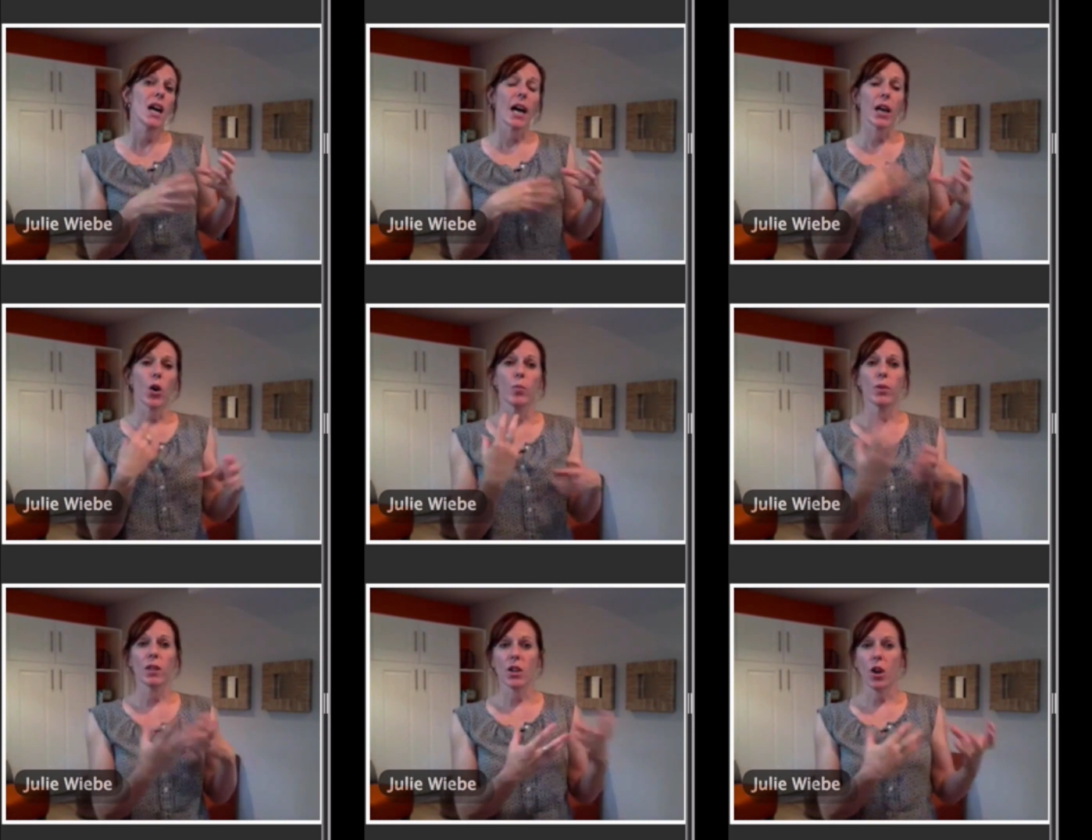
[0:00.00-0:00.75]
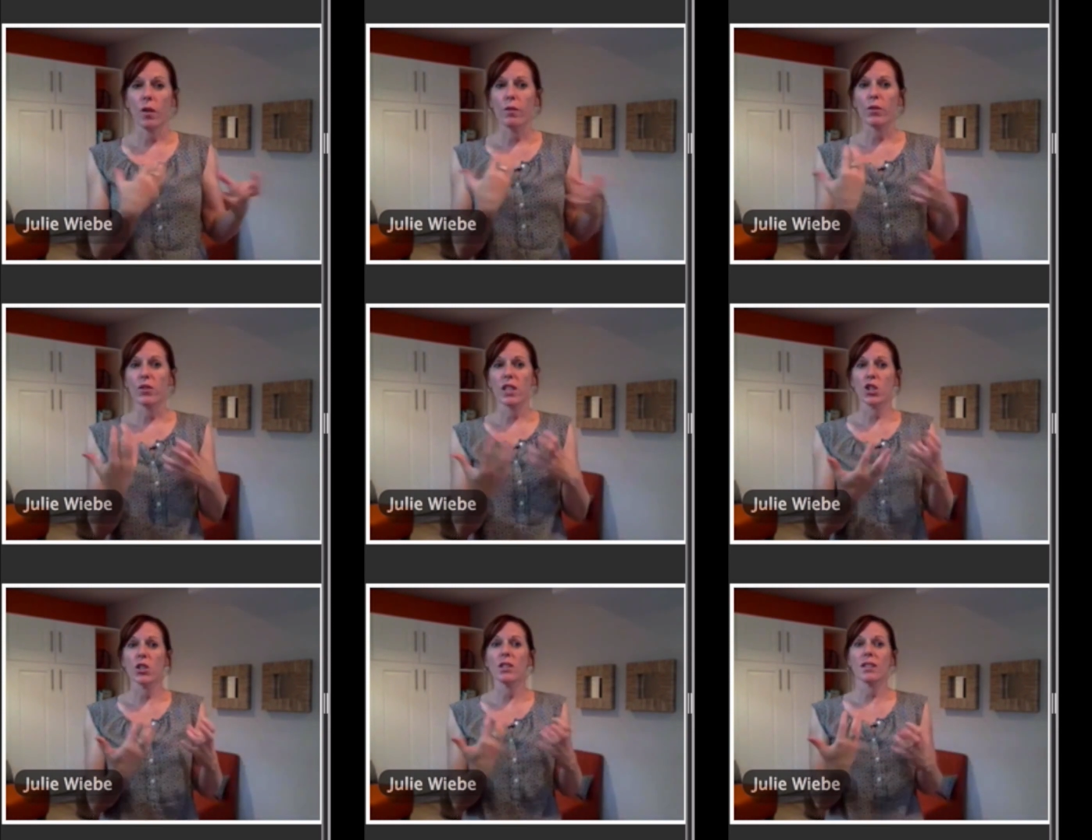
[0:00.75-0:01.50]
I hope that
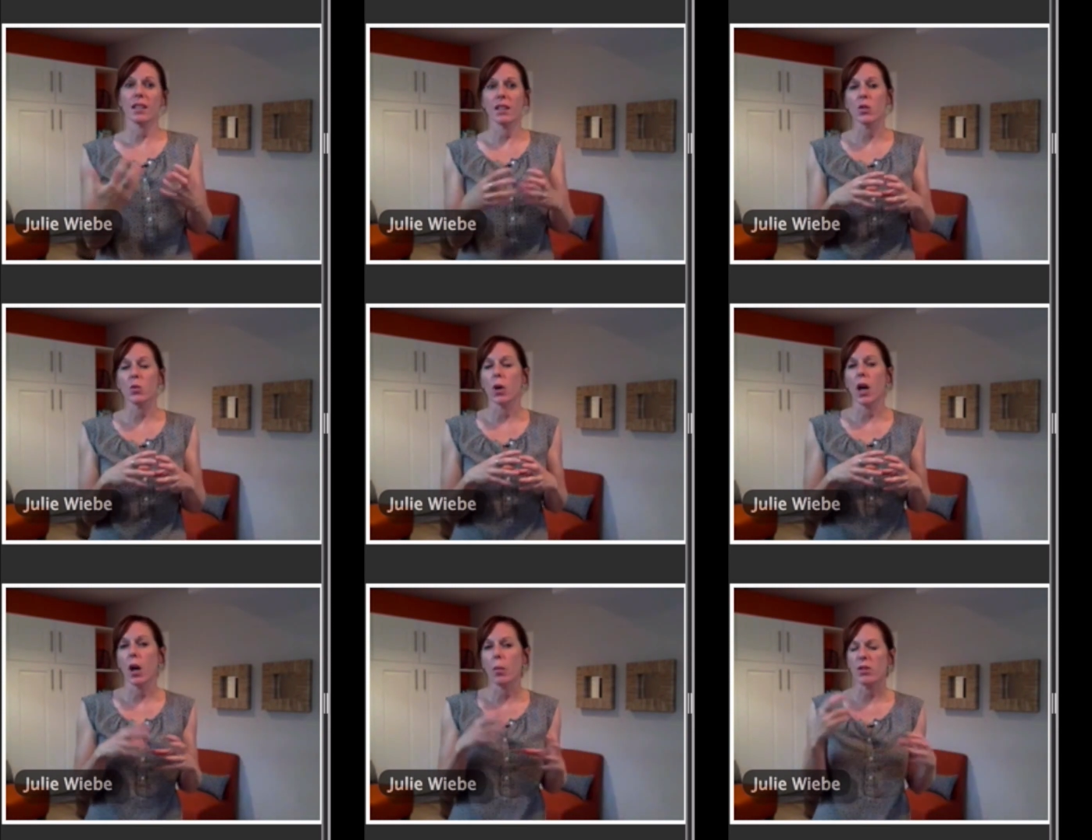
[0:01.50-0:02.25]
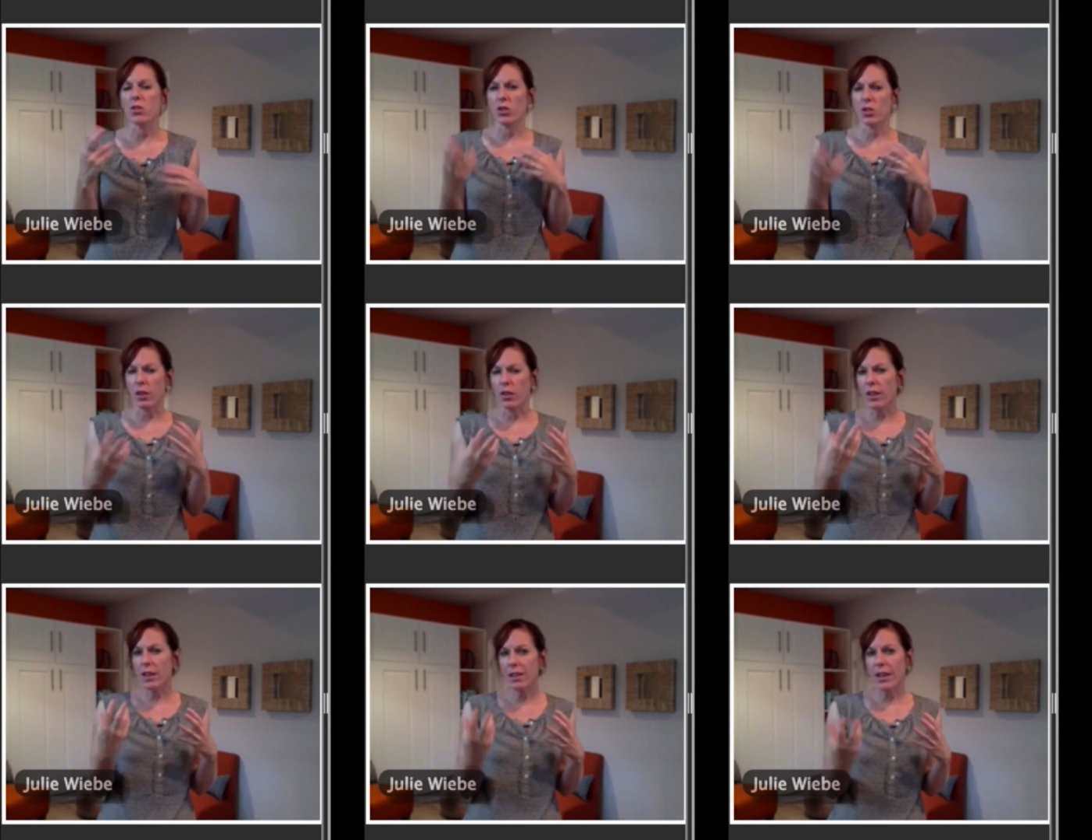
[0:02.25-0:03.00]
conversations like this will help us start to
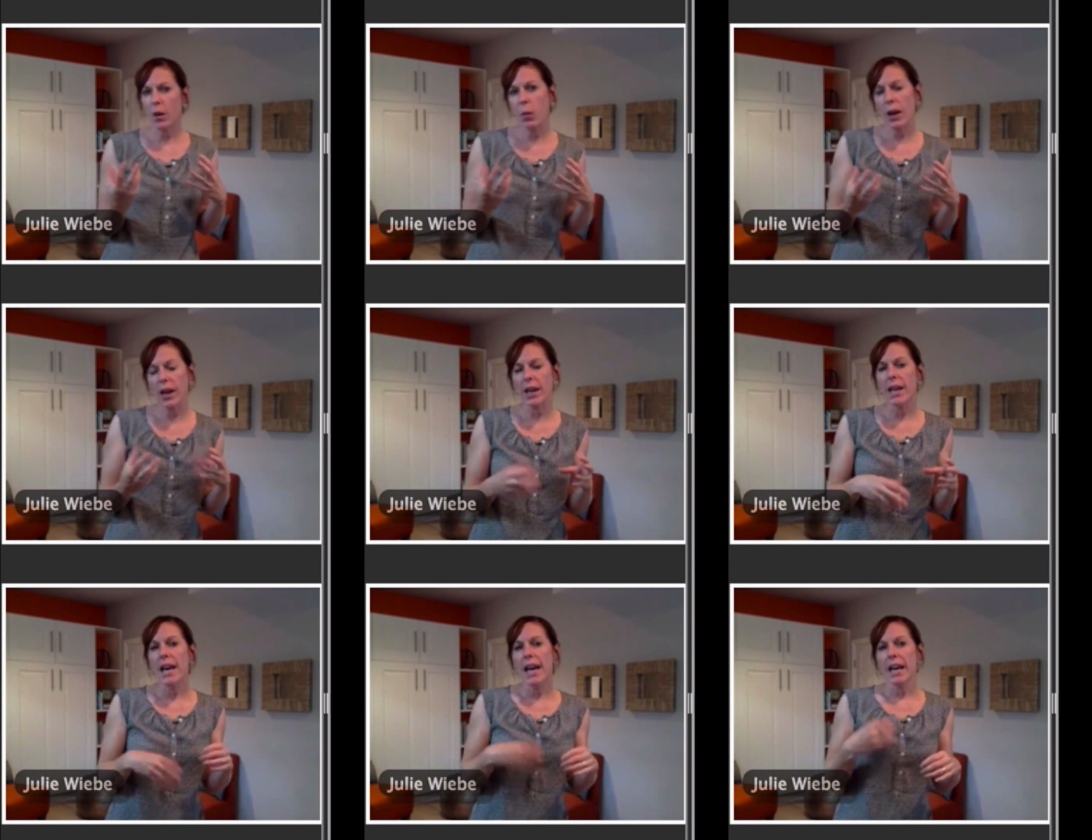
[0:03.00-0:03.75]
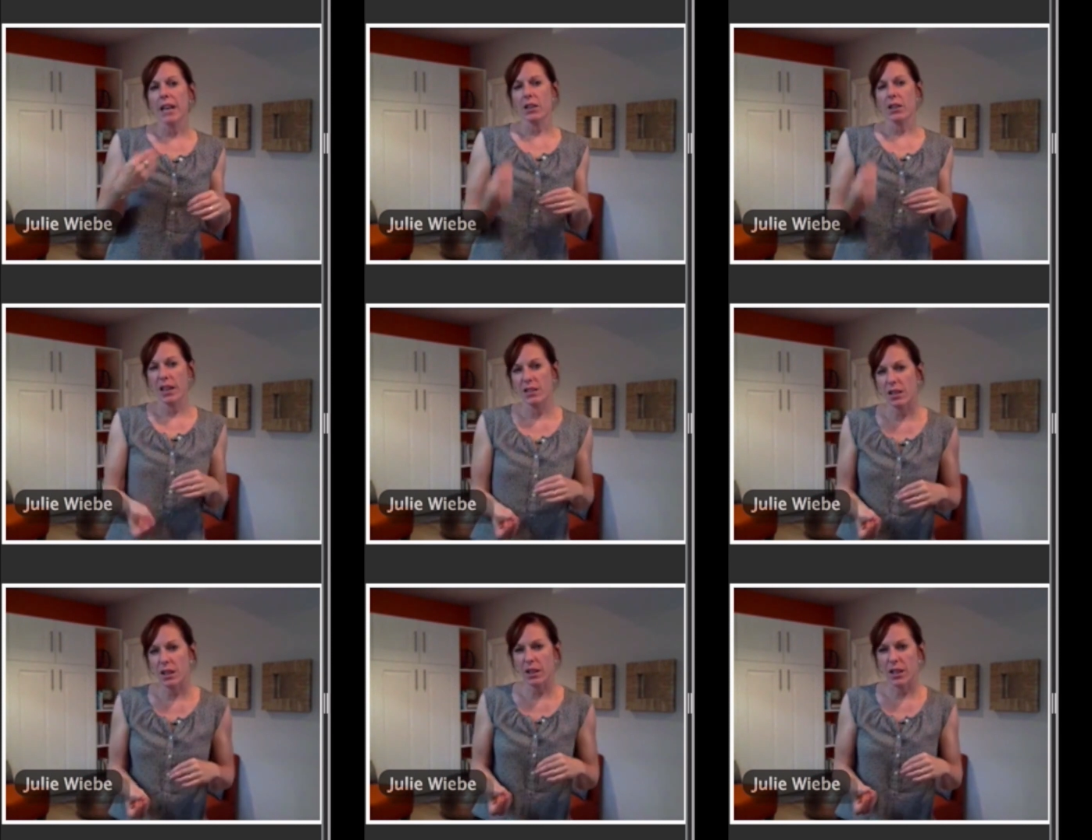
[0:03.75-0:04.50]
think that way. And as
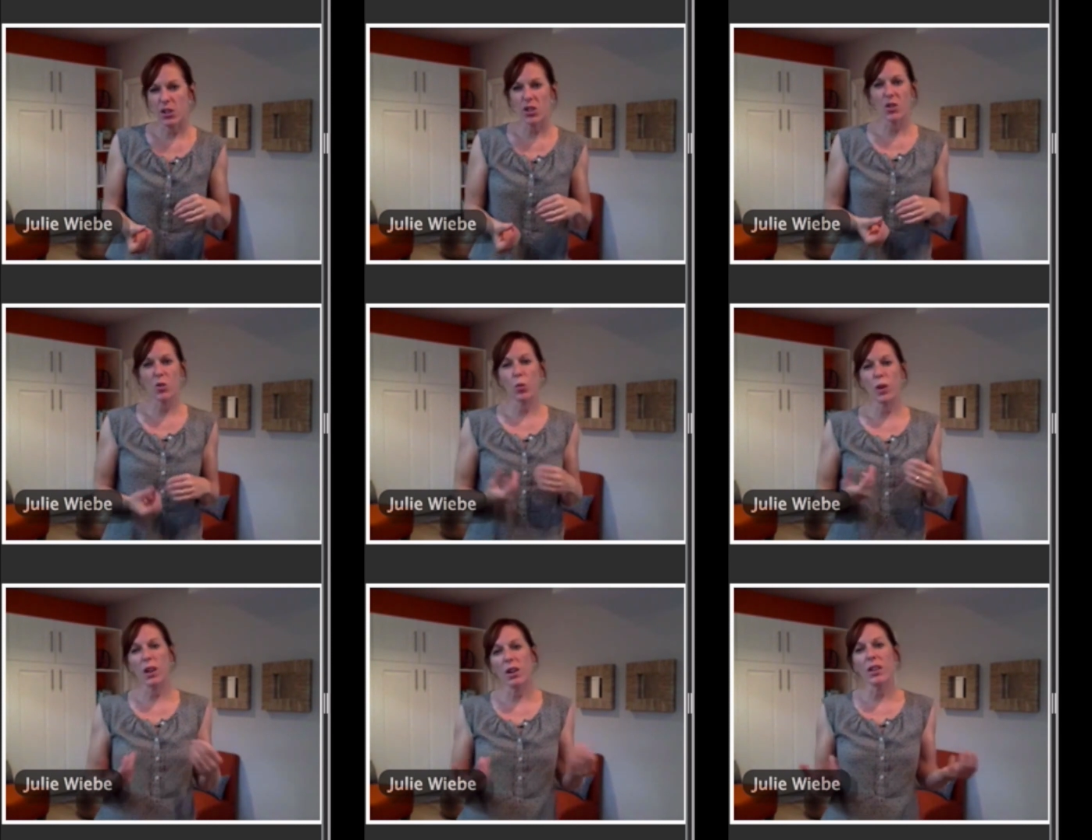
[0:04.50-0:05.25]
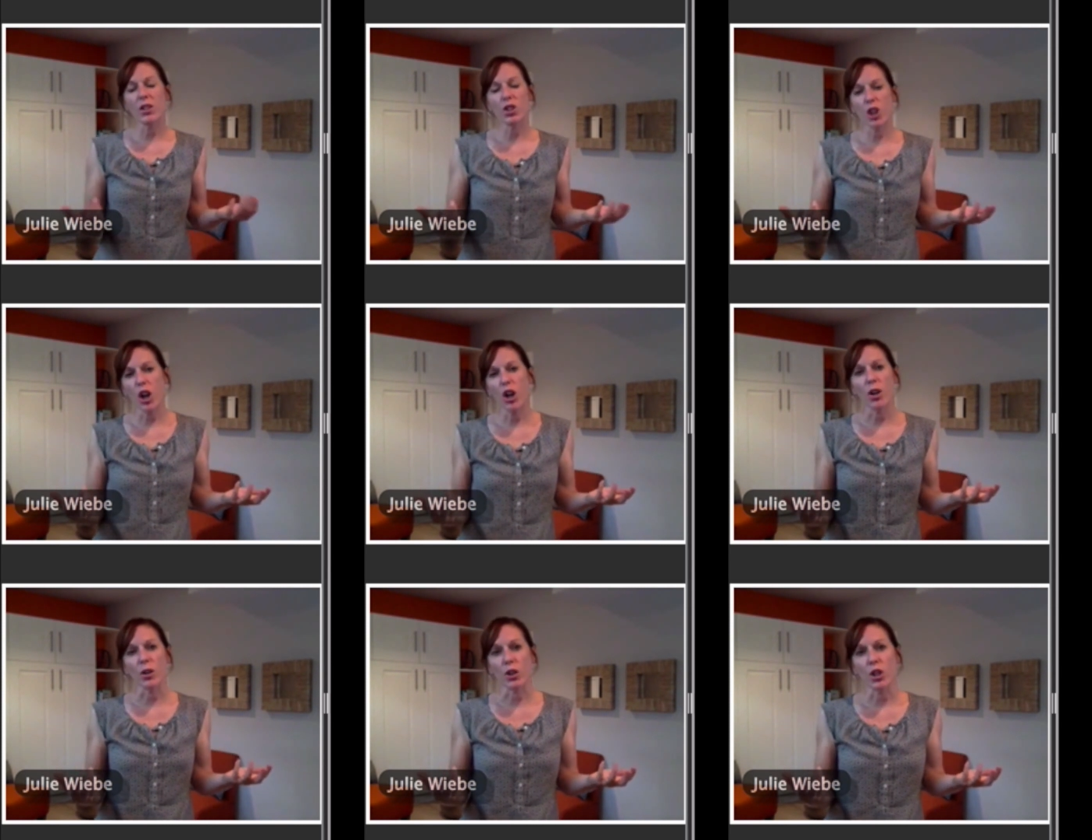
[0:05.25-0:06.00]
clinicians, we are in
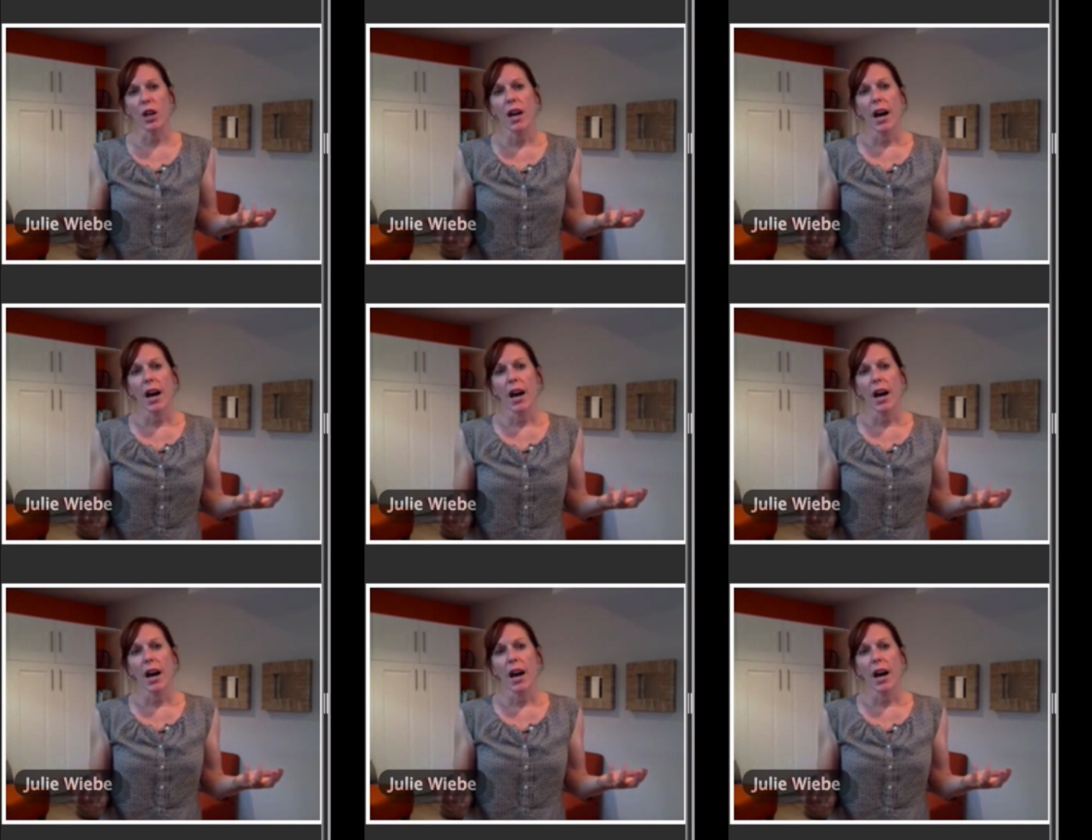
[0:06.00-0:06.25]
charge